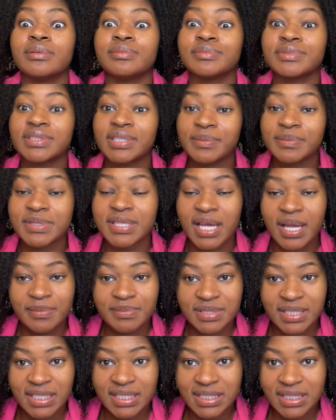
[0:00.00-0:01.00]
sometimes
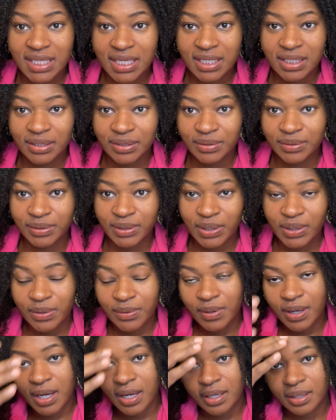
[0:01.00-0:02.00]
they say, you know,
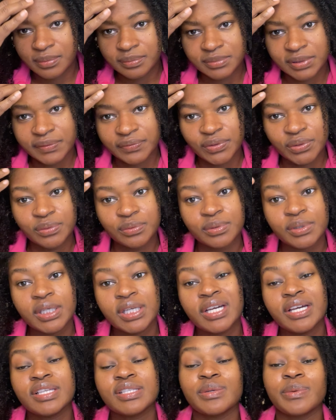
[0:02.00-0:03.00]
if you
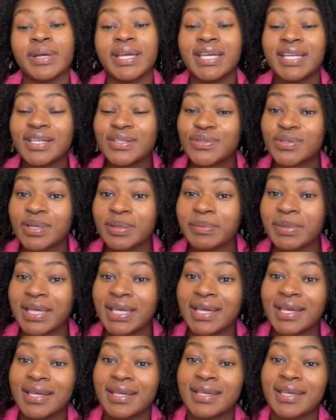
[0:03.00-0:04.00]
do a henna treatment,
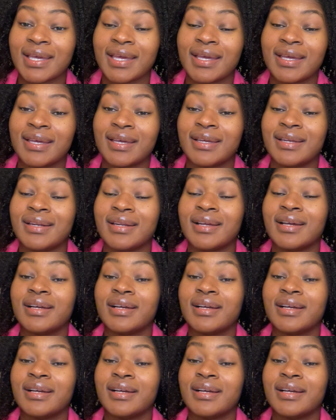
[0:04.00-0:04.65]
it can